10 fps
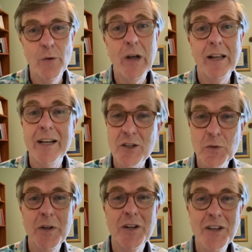Well, I
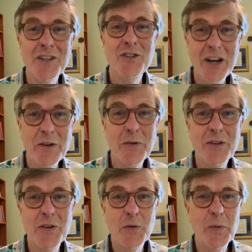just want to share with
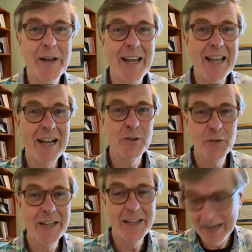you what I
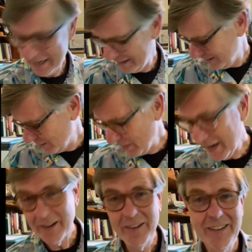actually got in the
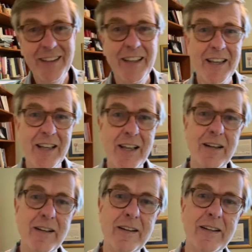mail.
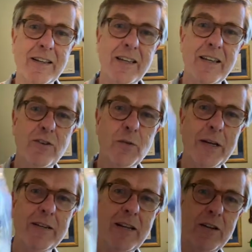Here are
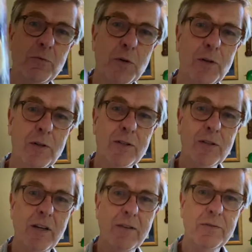my 10
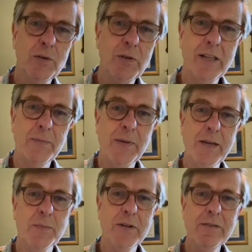rolls of toilet
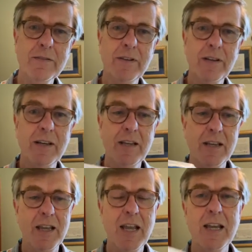paper.
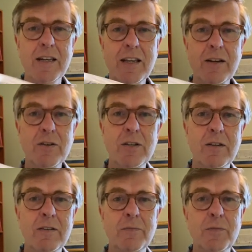And here's
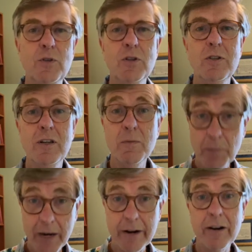a, just to
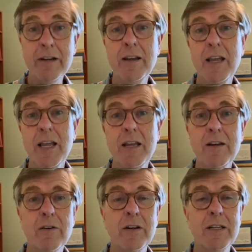compare it,
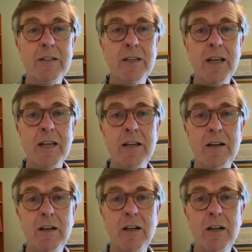here is a